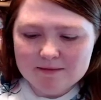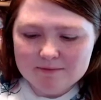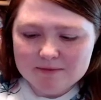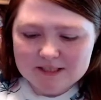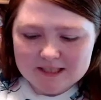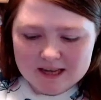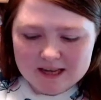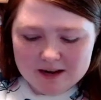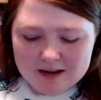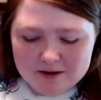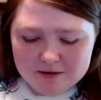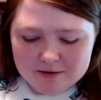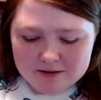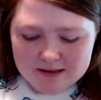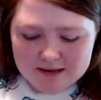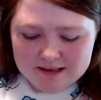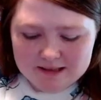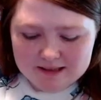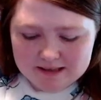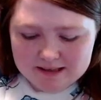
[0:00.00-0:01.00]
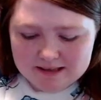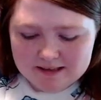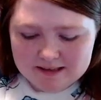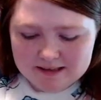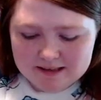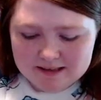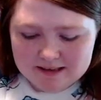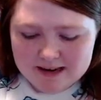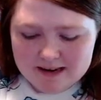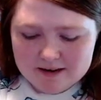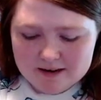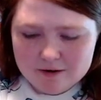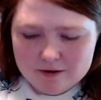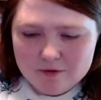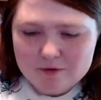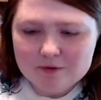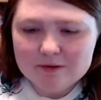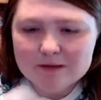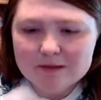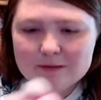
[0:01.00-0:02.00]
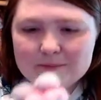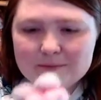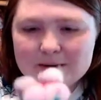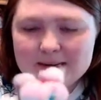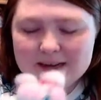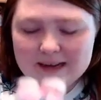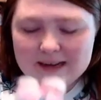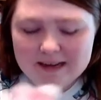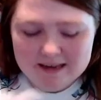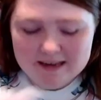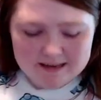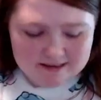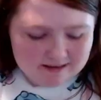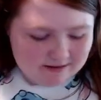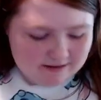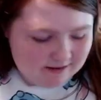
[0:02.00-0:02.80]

so, and they're, they're kind of old, but uh,